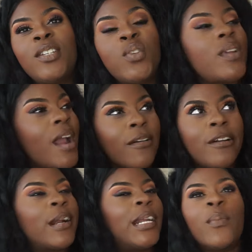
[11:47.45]
Do not
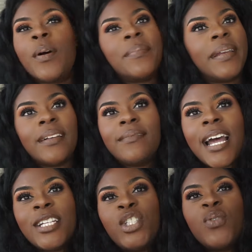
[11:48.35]
regret it one bit.
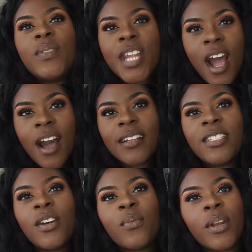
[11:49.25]
I do
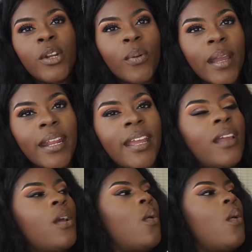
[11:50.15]
not regret it